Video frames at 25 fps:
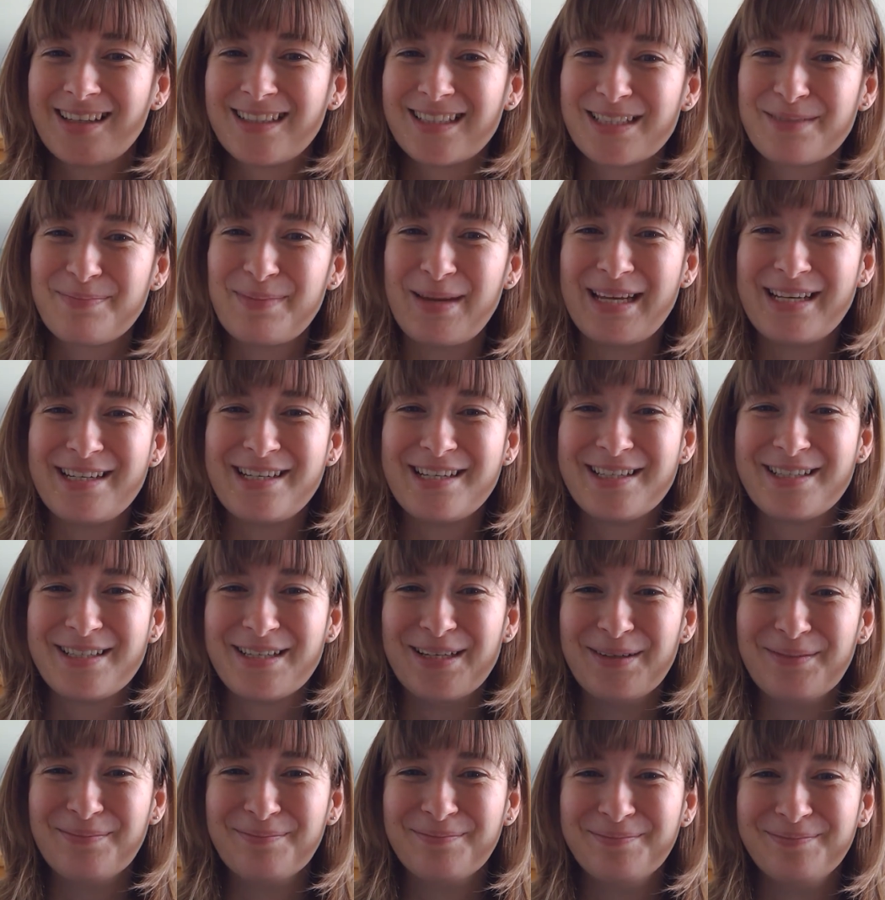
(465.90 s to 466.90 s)
Speak to you
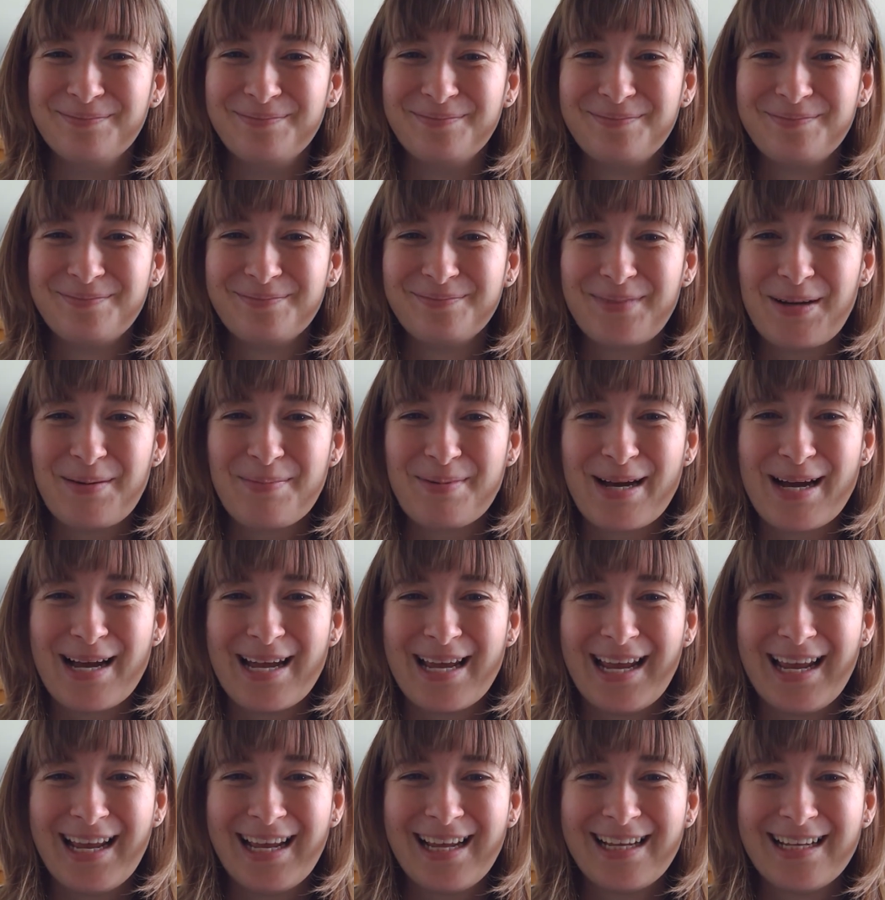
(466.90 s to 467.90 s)
soon. Bye
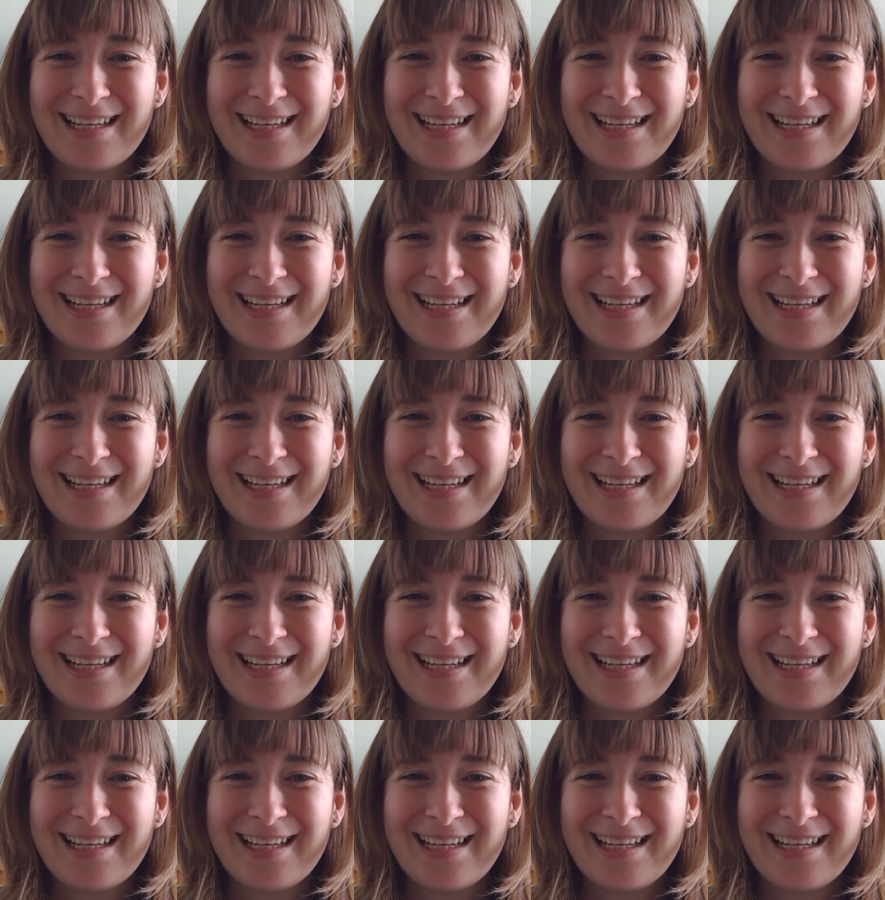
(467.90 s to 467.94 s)
bye.